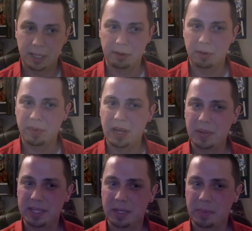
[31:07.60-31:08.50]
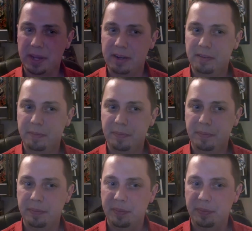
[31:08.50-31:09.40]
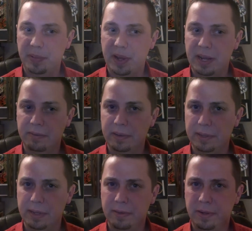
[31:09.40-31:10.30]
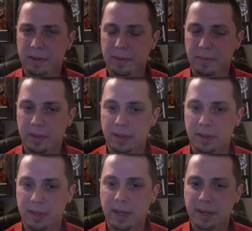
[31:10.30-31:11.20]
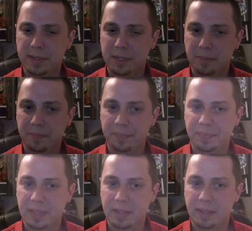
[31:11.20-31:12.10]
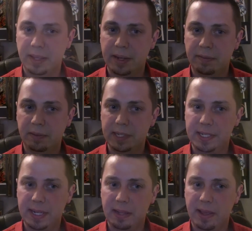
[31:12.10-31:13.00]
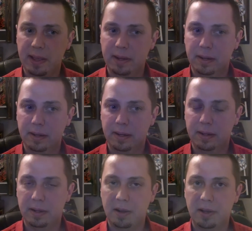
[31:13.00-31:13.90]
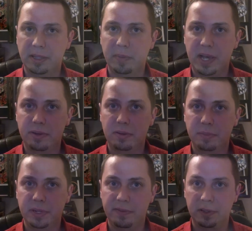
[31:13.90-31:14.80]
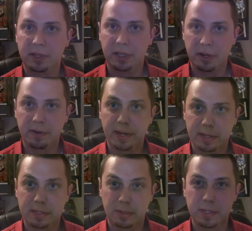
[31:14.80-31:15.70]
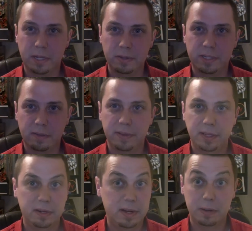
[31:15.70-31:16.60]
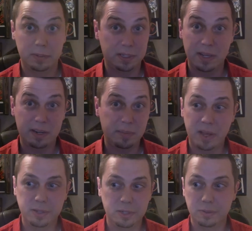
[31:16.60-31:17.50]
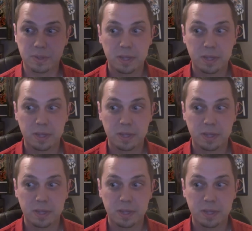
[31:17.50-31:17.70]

maybe some kind of pain reliever in it, and they didn't really say that on the bottle. But if you look at the ingredients, there was other stuff in there, and I was not about to